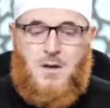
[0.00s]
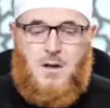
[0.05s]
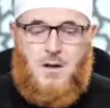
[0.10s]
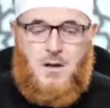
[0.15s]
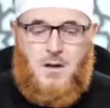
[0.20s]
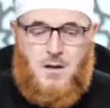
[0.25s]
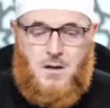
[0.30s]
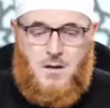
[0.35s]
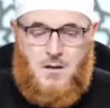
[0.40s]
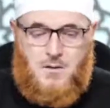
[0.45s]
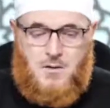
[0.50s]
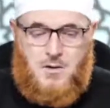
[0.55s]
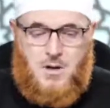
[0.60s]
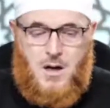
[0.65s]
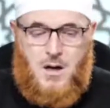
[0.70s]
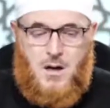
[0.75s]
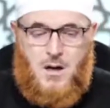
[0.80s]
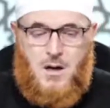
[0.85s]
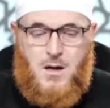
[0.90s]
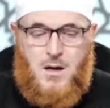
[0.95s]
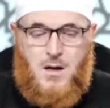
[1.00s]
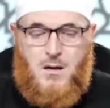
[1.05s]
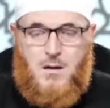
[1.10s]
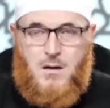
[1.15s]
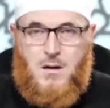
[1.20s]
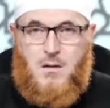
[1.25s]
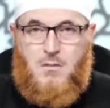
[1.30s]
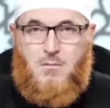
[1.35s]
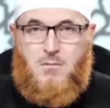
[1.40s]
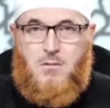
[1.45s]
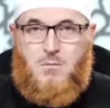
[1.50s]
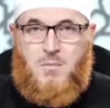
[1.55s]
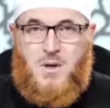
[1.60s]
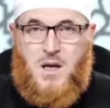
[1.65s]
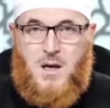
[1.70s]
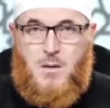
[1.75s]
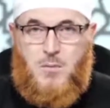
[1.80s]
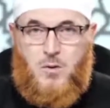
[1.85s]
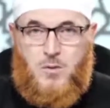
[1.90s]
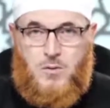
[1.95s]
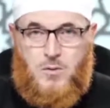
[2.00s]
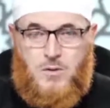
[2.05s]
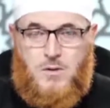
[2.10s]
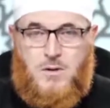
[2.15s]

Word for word: uh, inshallah, we'll be able to